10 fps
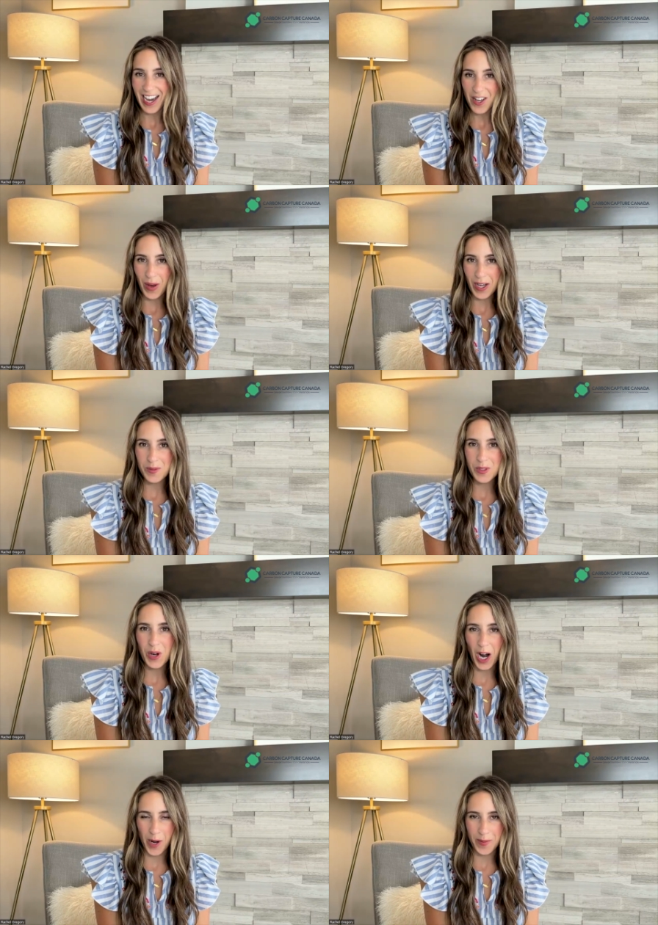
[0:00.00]
Hi, welcome to
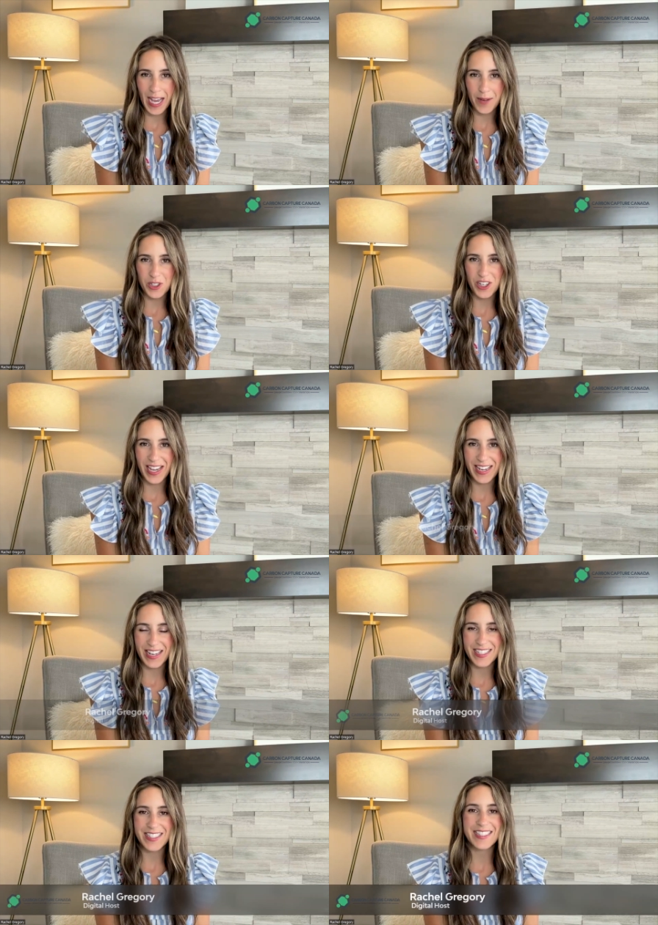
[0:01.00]
Carbon Capture
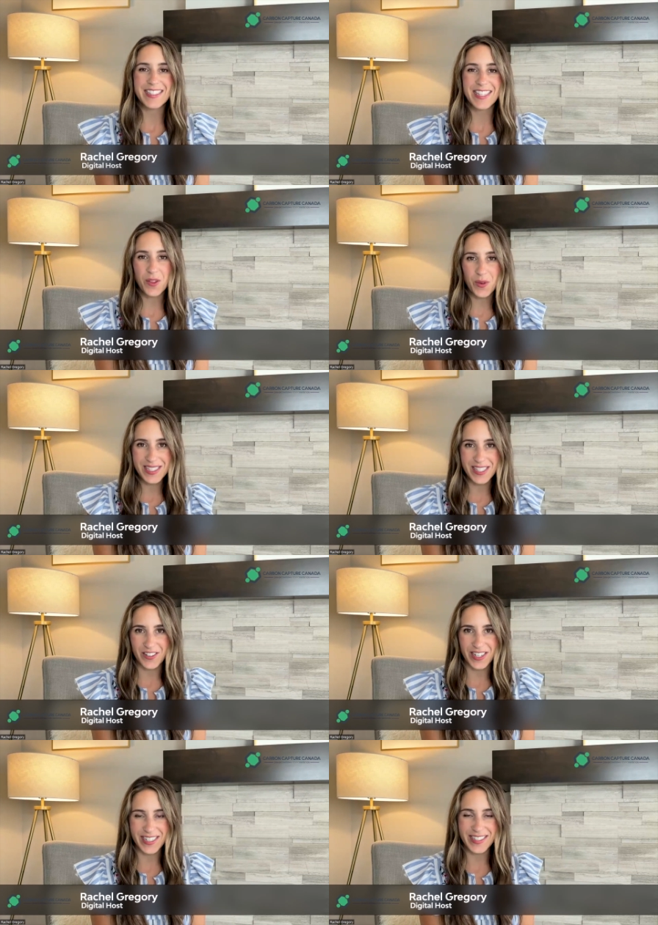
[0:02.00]
Canada's C3
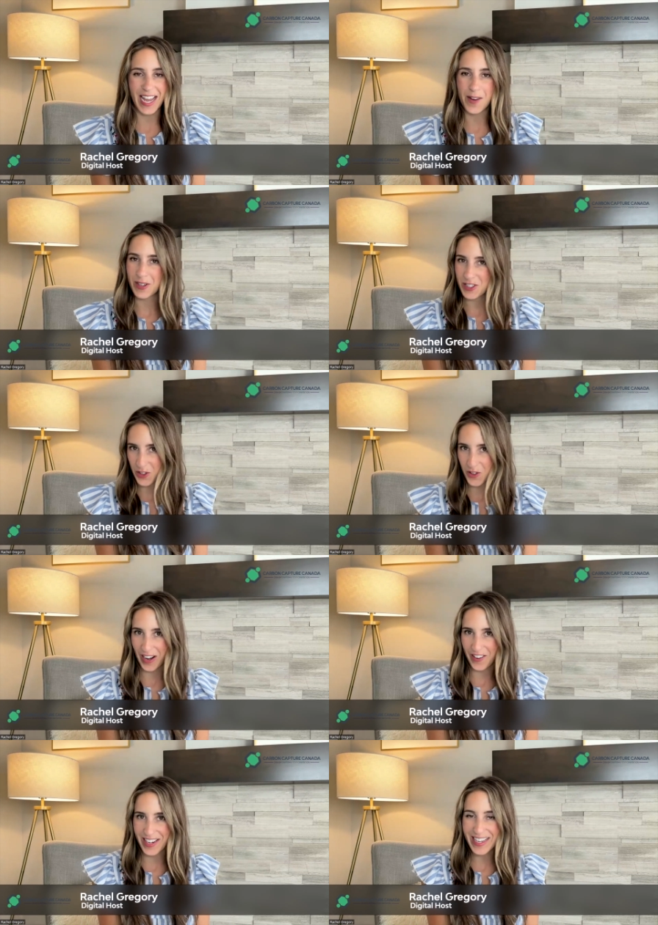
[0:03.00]
series. I'm Rachel
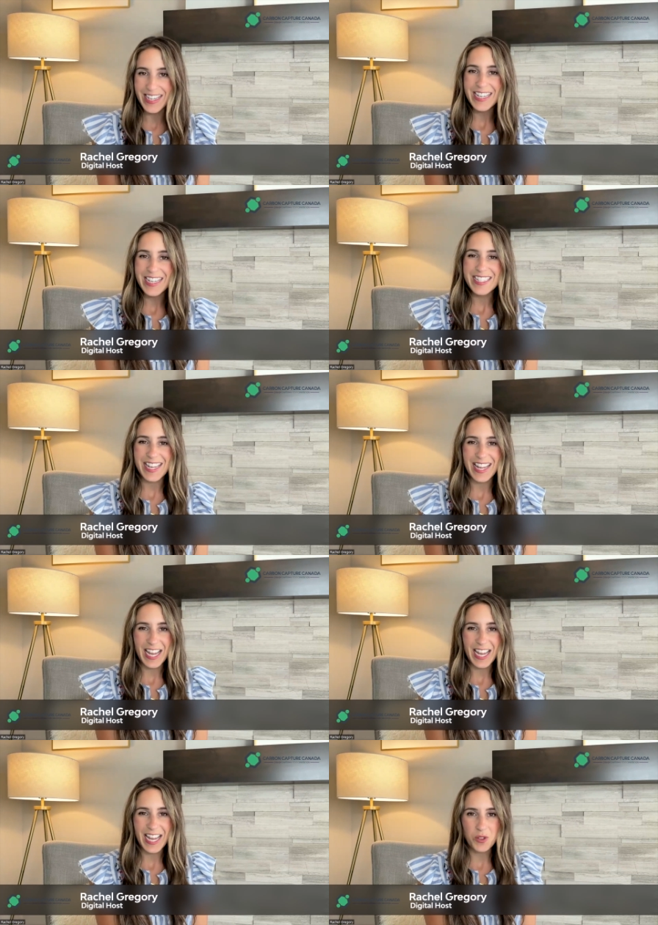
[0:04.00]
Gregory. Today I'm
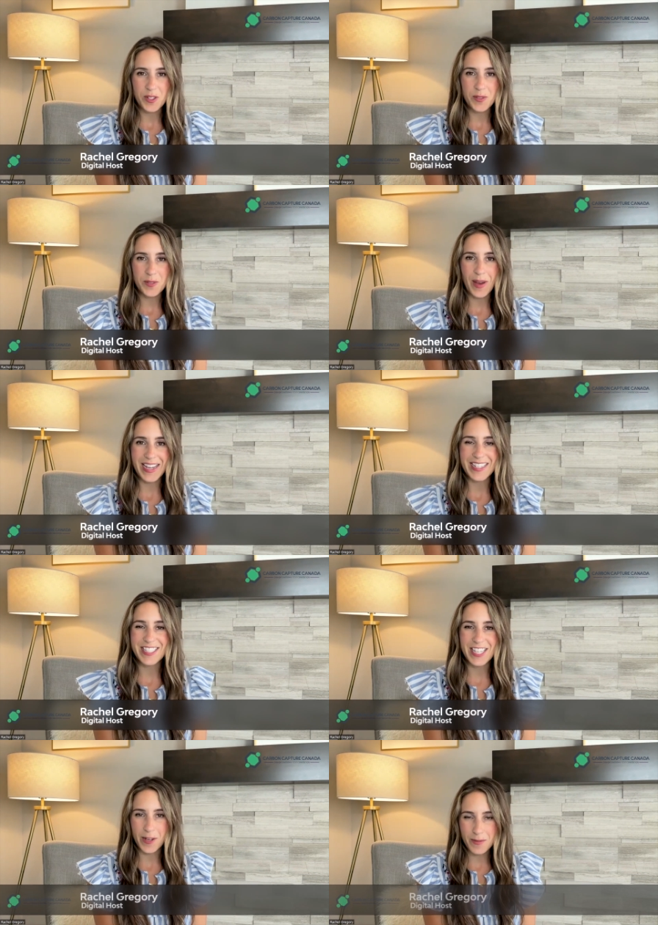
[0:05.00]
joined by
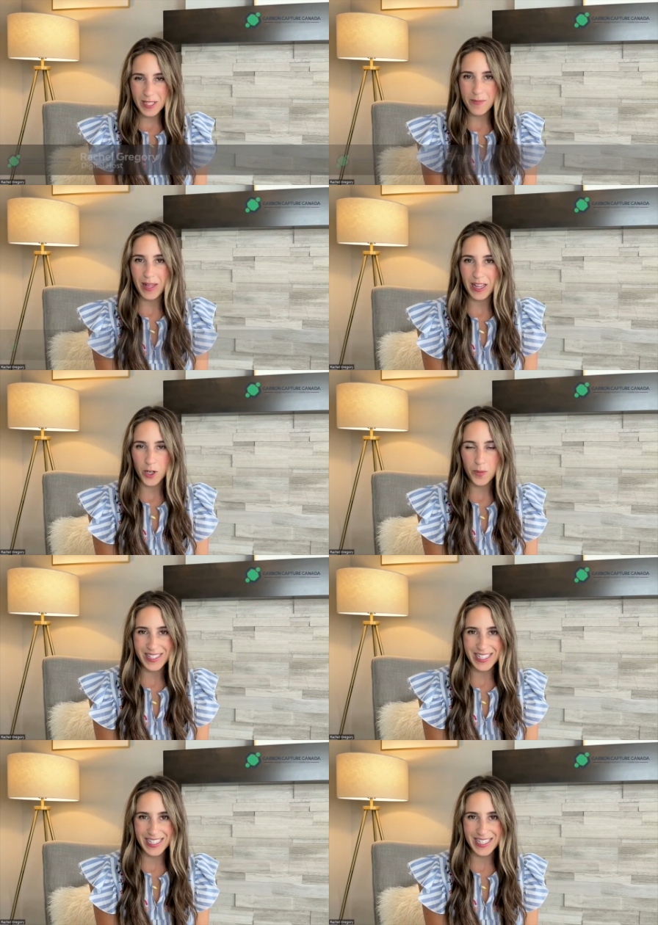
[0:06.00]
James Millar, President
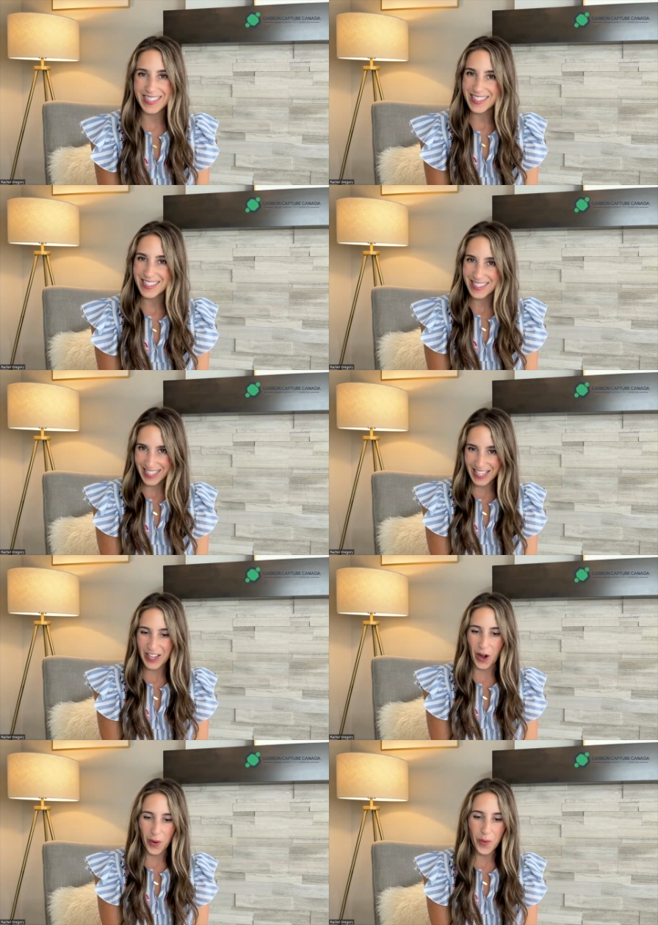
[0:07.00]
and CEO
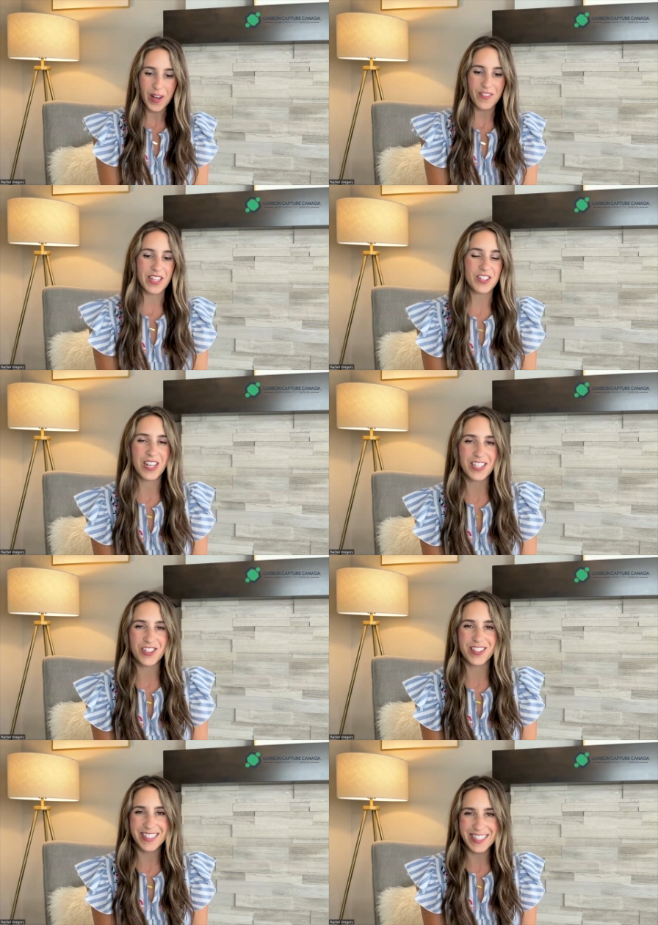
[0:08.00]
of the International
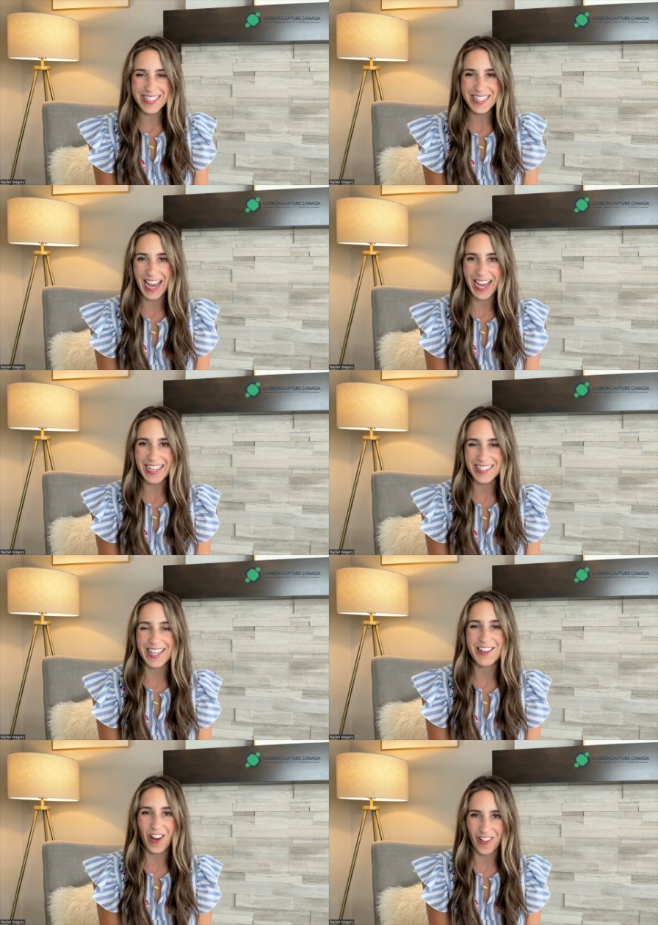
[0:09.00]
CCS
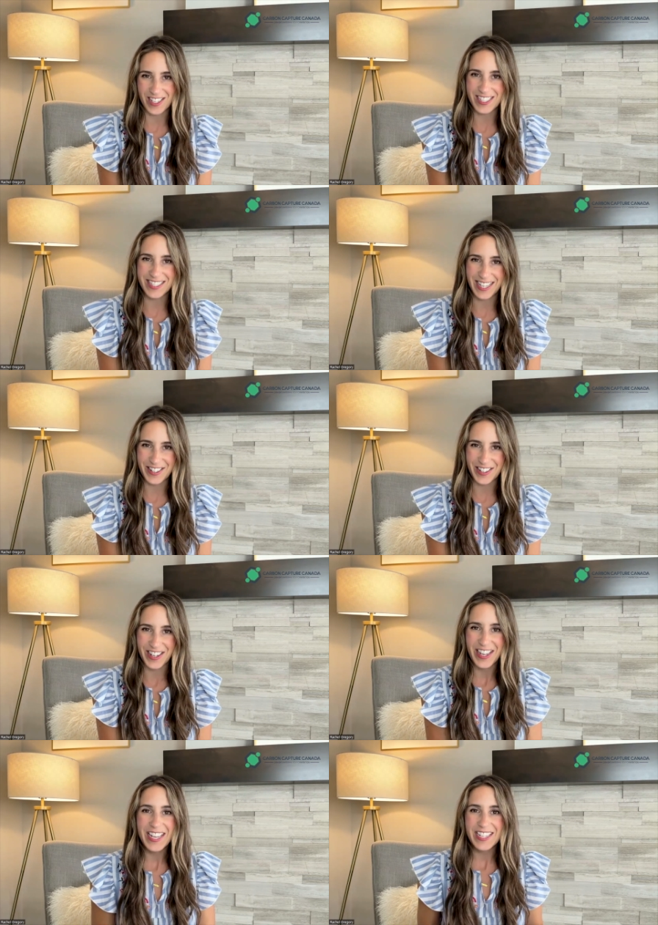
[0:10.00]
Knowledge Center.
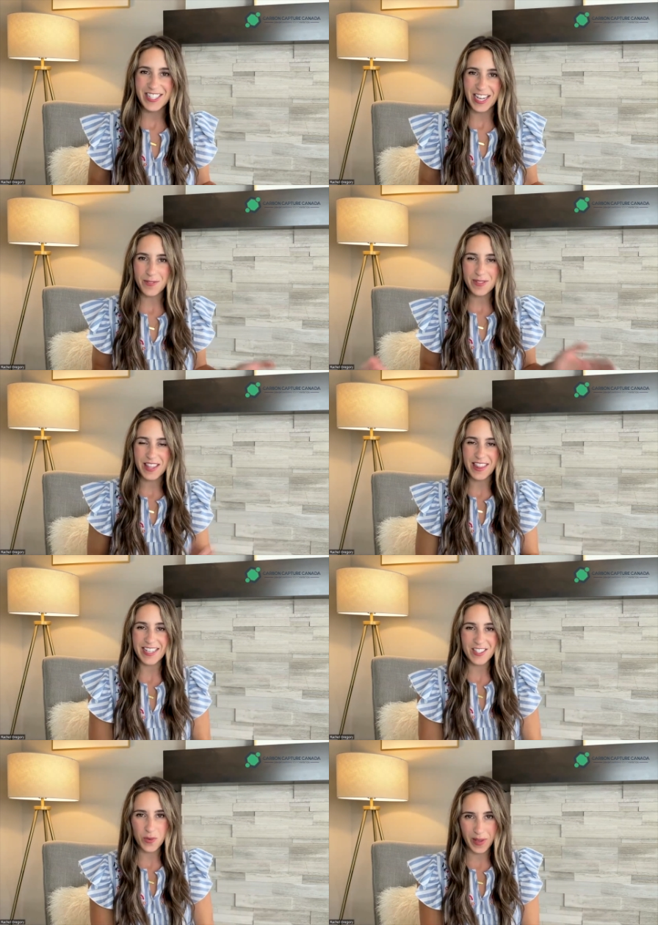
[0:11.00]
James, thanks
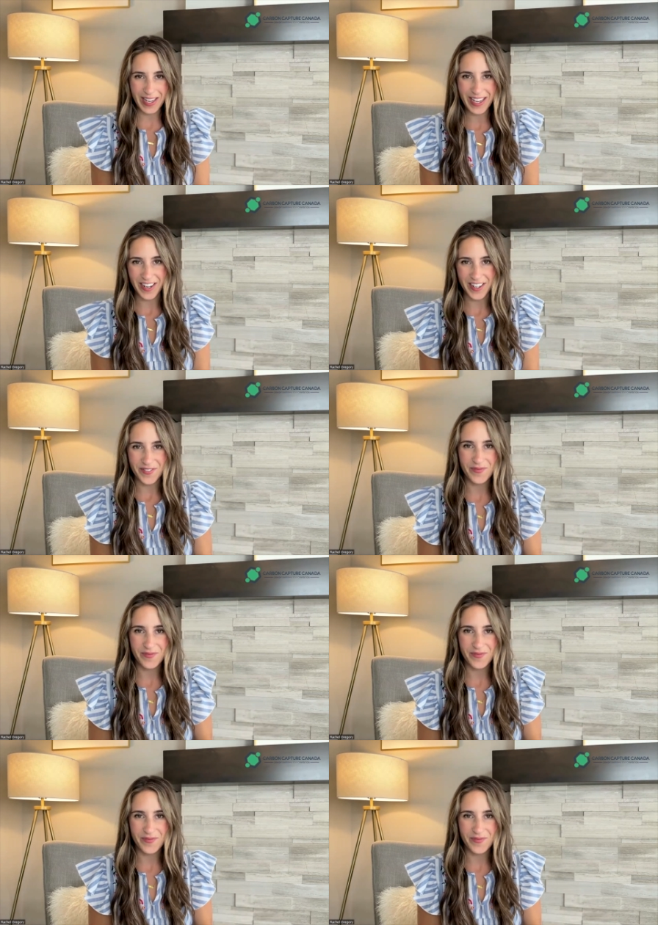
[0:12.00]
for being here.